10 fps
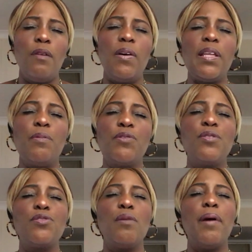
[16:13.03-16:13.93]
Father, we know
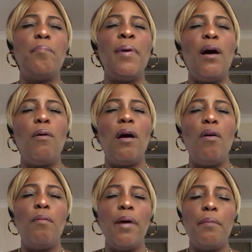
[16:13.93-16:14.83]
it's not by power
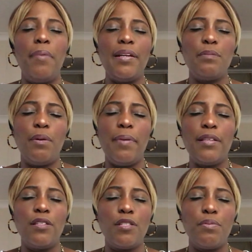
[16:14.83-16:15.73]
or by might, but by
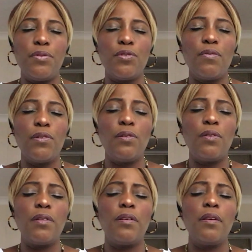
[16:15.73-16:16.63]
the Spirit of the
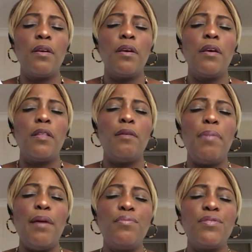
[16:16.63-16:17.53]
Lord. The
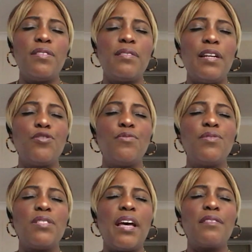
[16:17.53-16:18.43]
Bible says that you will
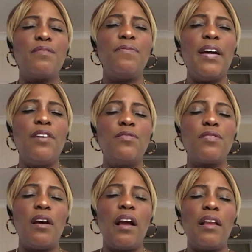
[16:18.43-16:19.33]
sanctify us
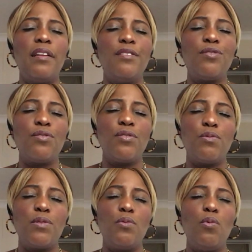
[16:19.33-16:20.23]
and cleanse us
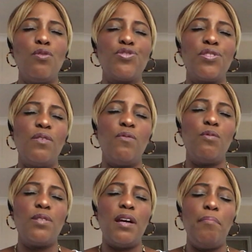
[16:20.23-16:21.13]
with the washing of
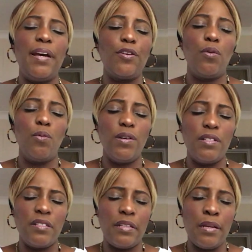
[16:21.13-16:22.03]
water by your
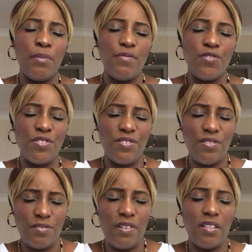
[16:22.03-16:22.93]
word in the name of
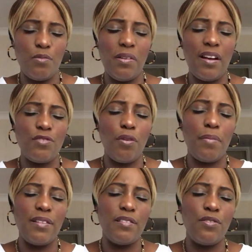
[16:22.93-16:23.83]
Jesus Christ. We ask
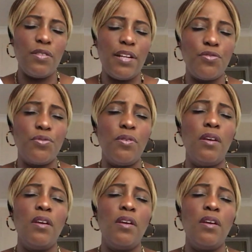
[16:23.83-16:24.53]
Almighty God that you